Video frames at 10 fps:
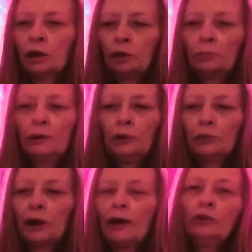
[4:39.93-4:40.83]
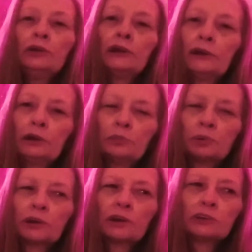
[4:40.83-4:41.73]
But anyway, I don't get it
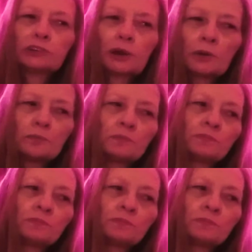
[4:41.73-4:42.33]
because, um,